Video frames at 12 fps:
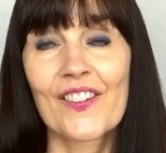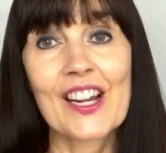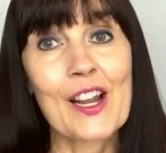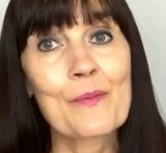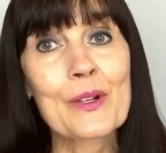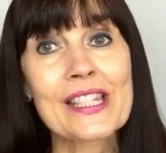For
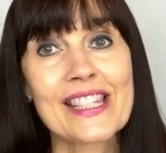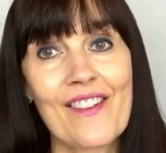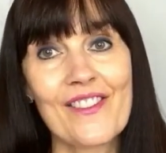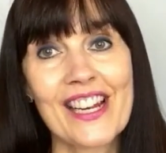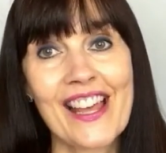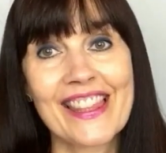number
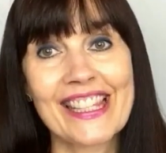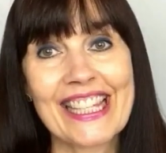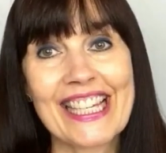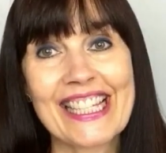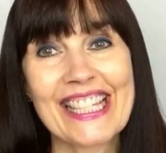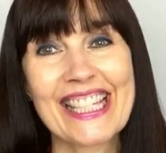7 on the
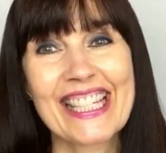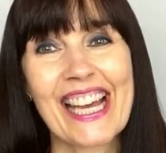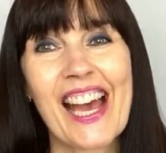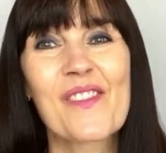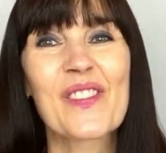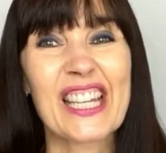list,
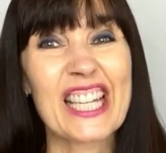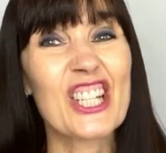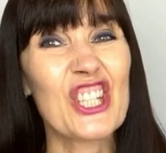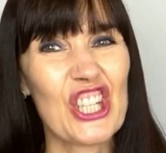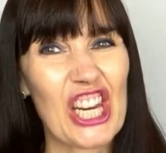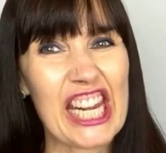I'm gonna
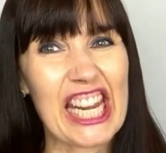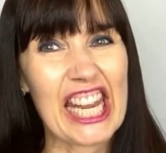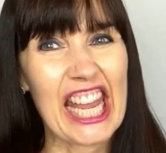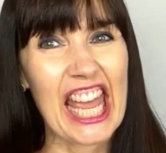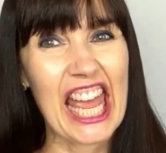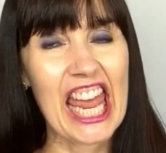cheat
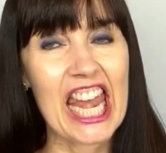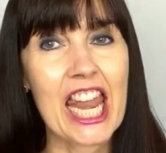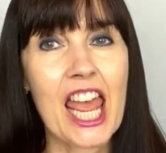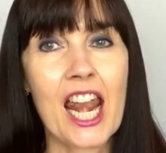again